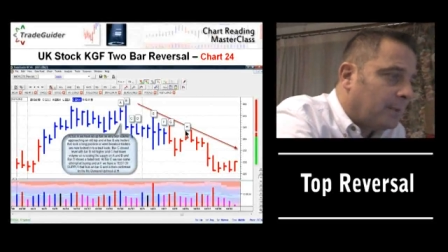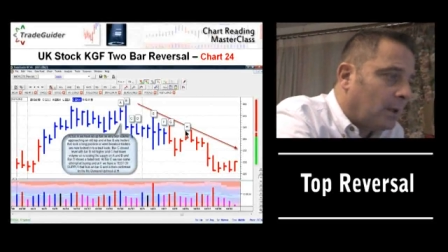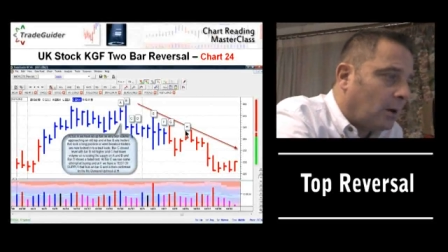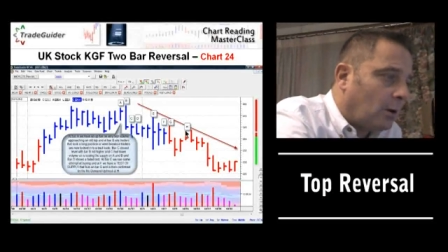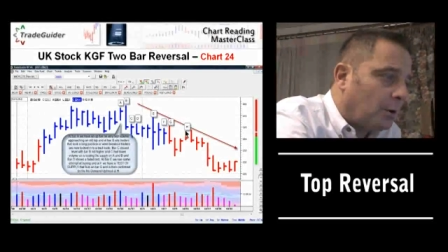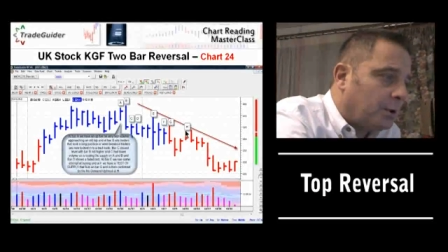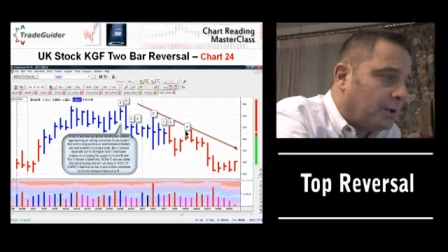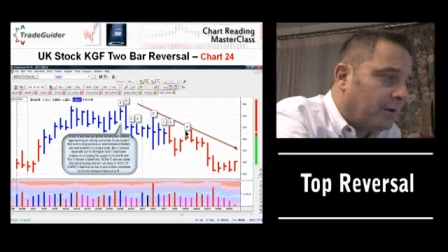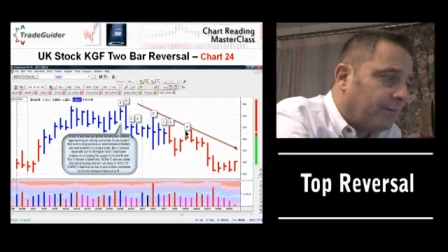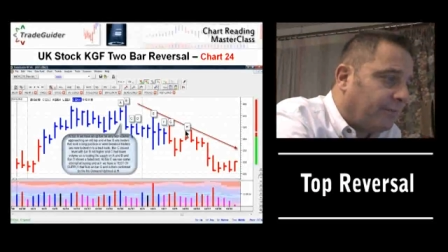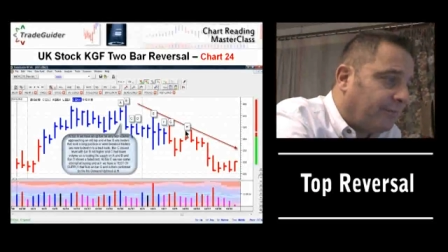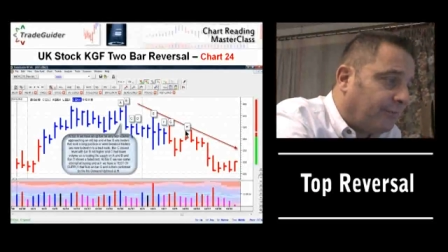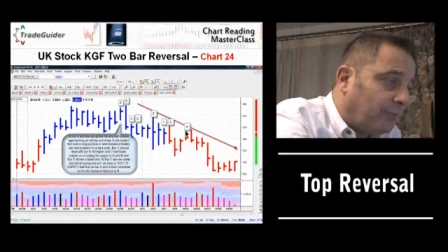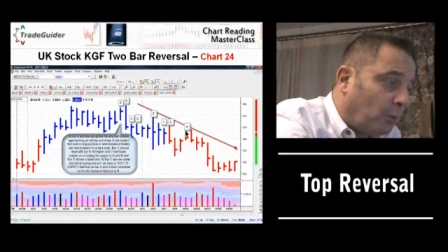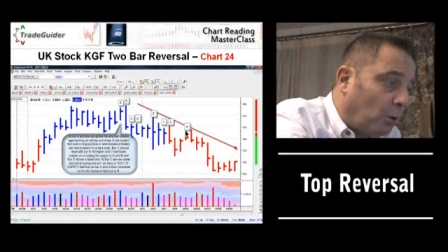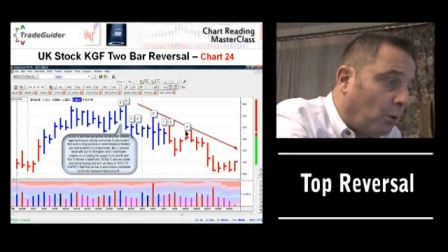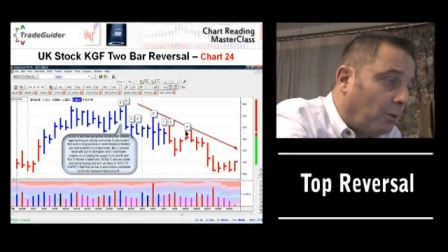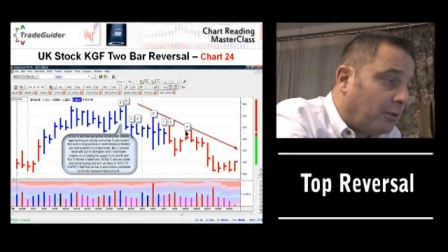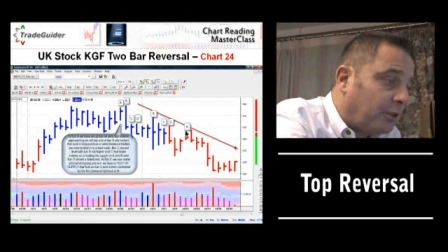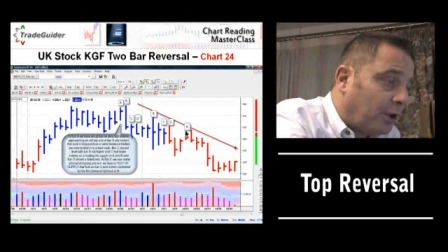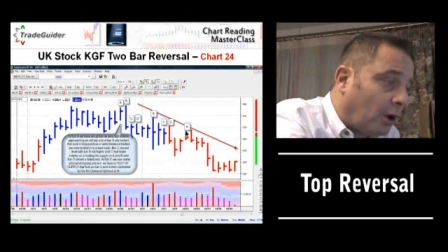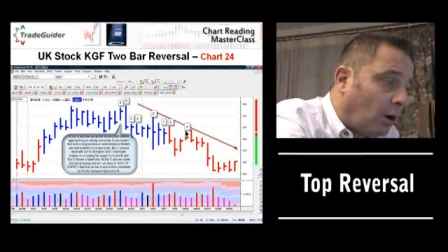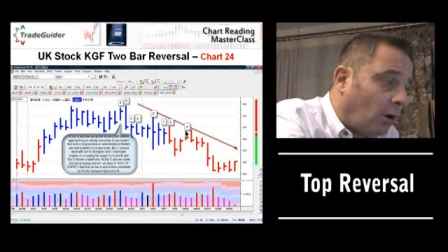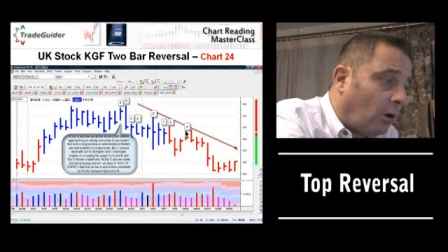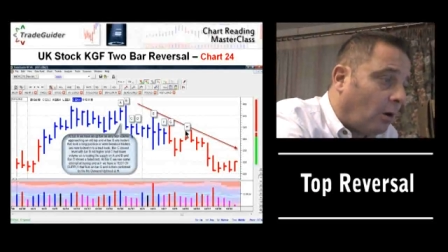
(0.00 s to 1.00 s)
On your
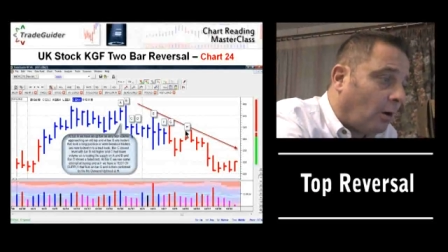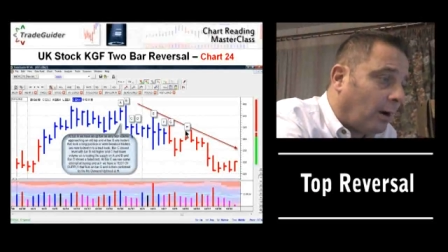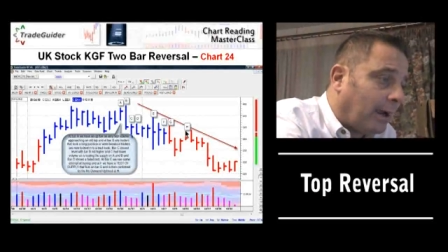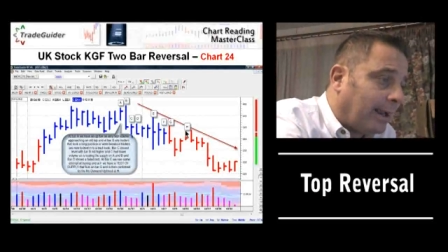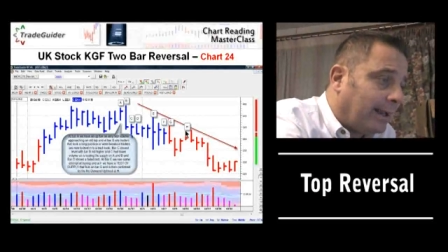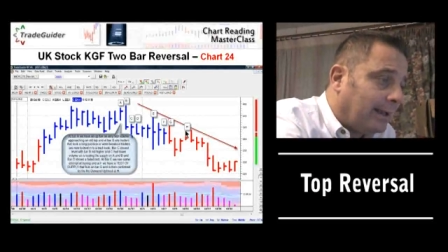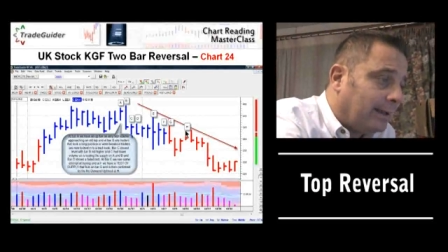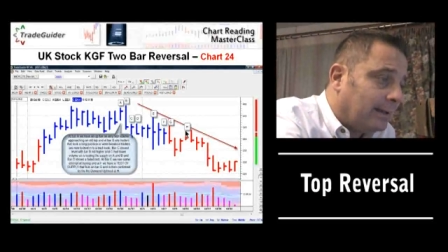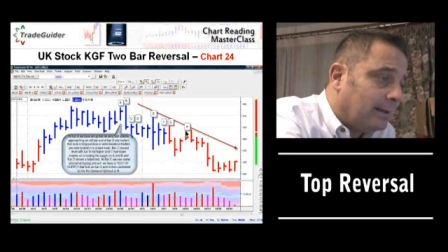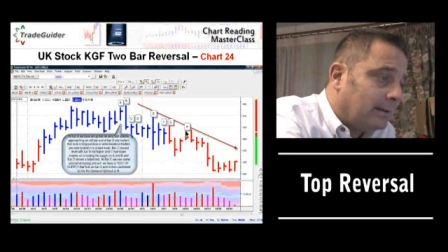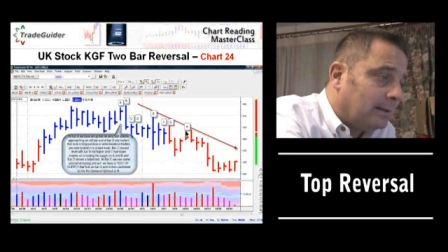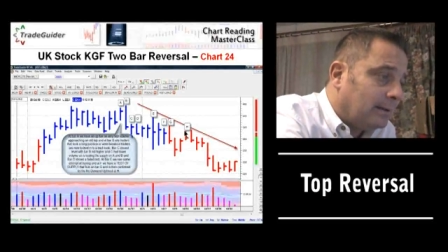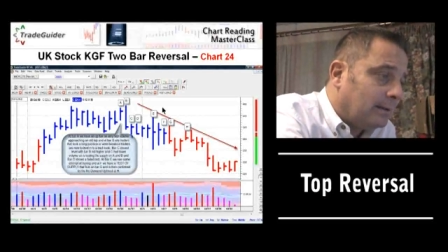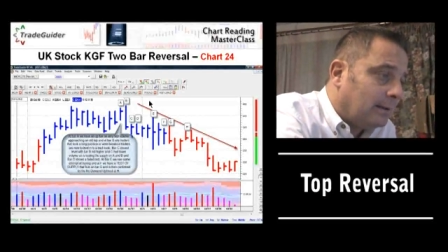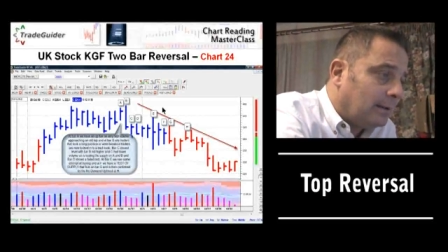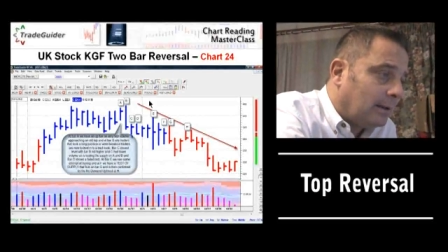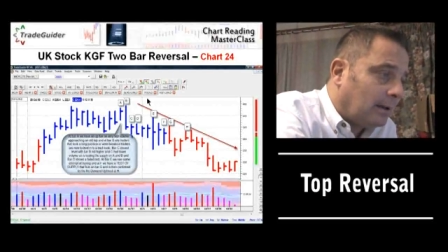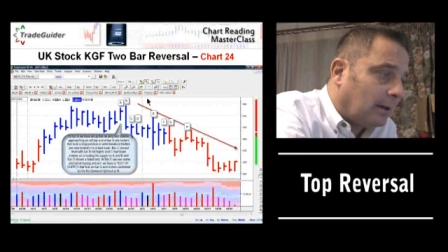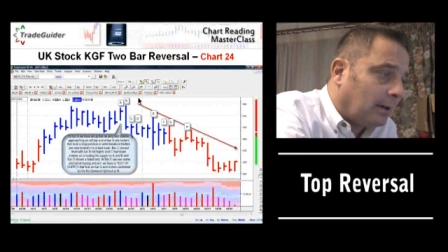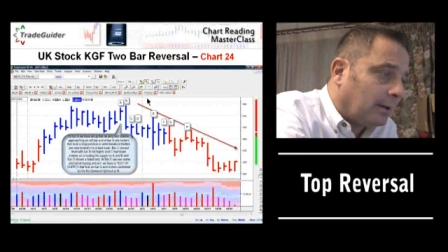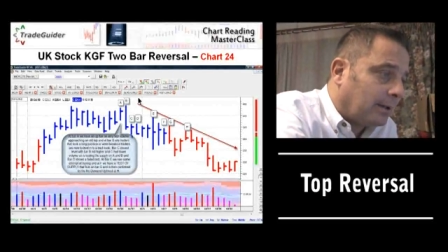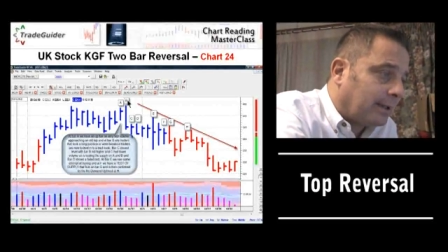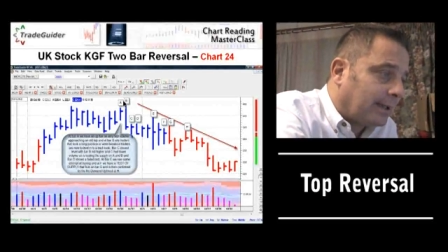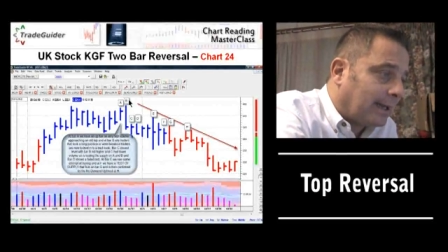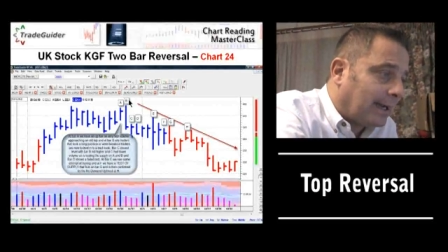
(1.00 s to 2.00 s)
fourth high,
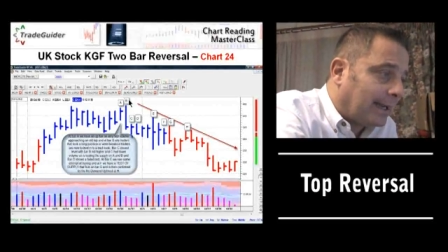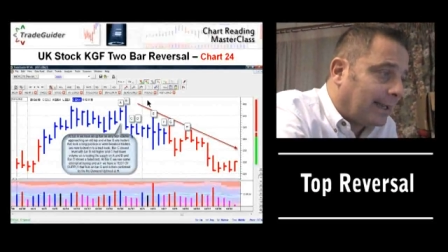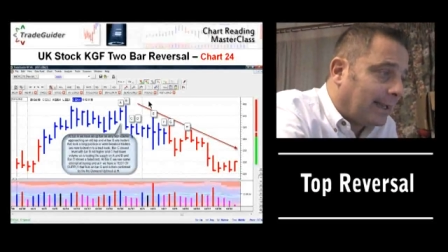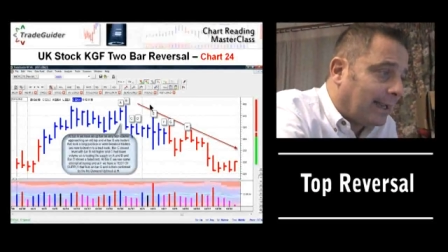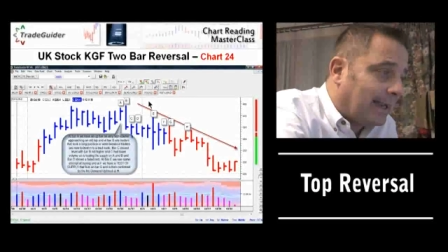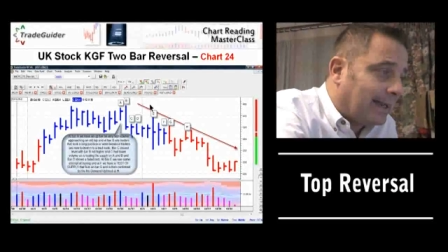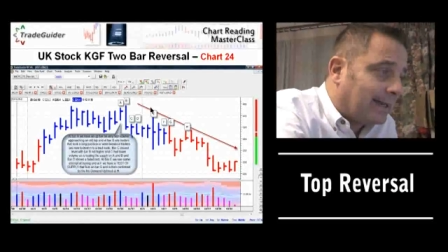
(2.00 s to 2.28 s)
okay,